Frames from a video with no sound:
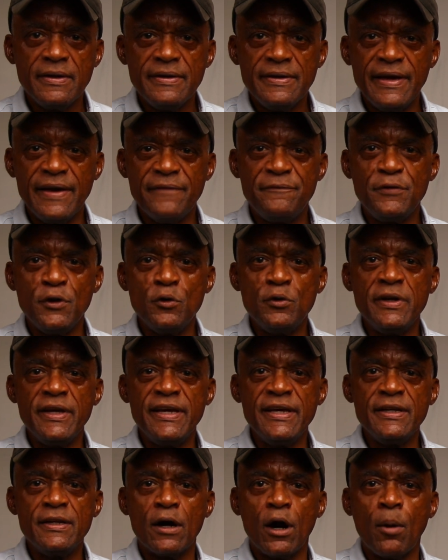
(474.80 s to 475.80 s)
If you
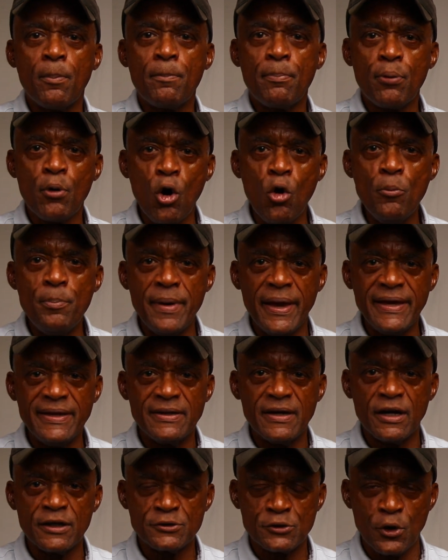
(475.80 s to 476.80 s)
need a
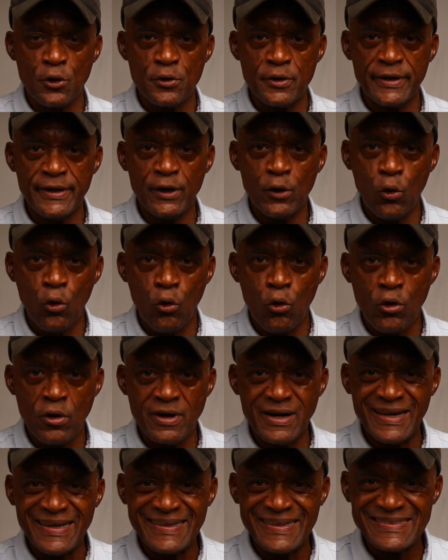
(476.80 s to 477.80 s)
probate attorney
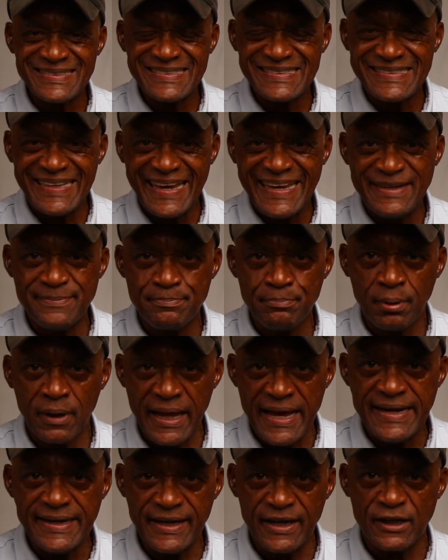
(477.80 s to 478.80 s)
or an estate
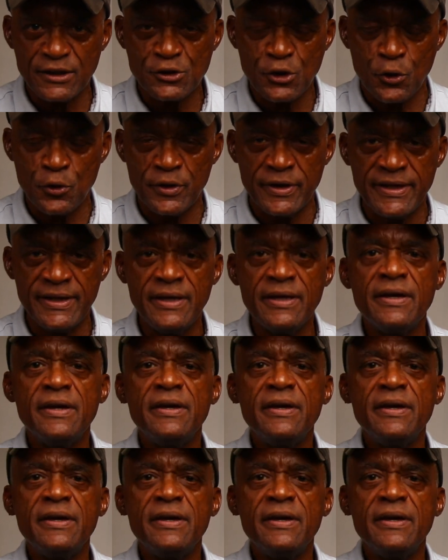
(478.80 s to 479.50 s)
planning attorney